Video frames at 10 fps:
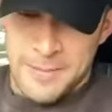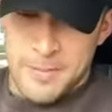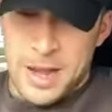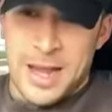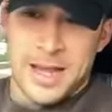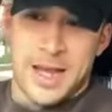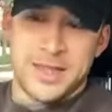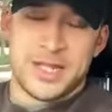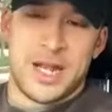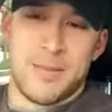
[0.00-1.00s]
I
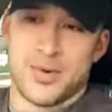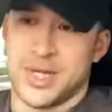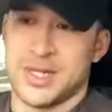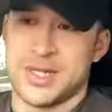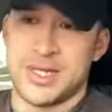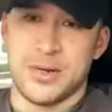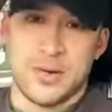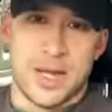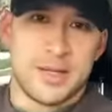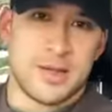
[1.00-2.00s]
got the numbers on the deal,
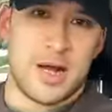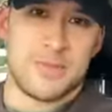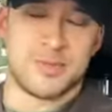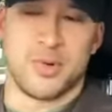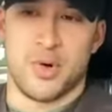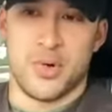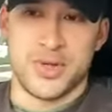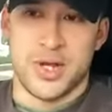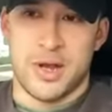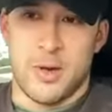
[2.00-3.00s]
got the comps
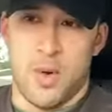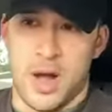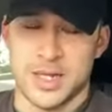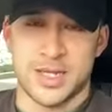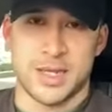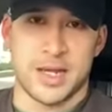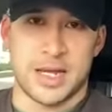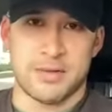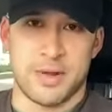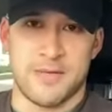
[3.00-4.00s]
pulled. I walked it,
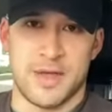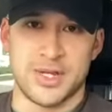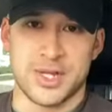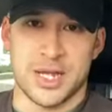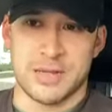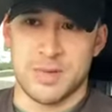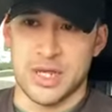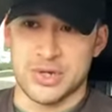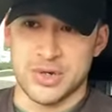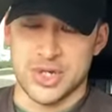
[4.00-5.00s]
got the renovation, got the
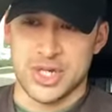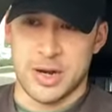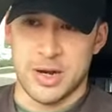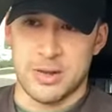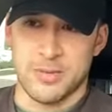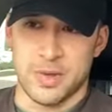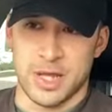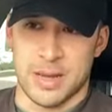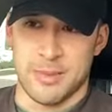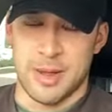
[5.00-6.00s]
pictures, and shared it with
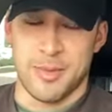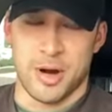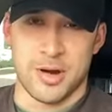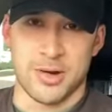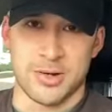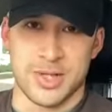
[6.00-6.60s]
a couple of my partners,